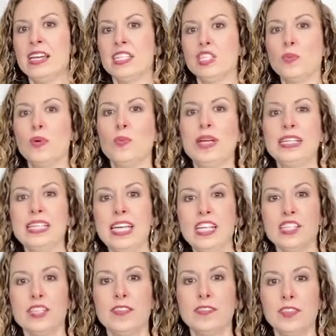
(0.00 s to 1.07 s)
So when we
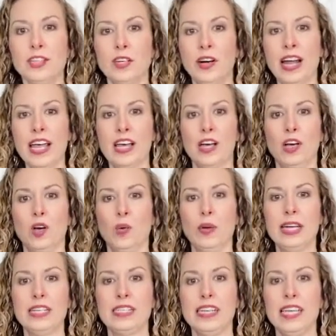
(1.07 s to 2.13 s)
teach the Floreo,
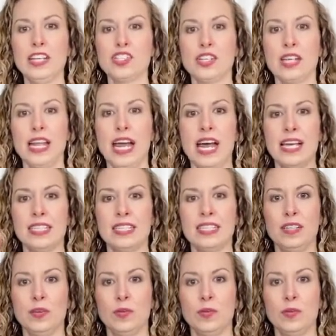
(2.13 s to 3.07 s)
we teach it as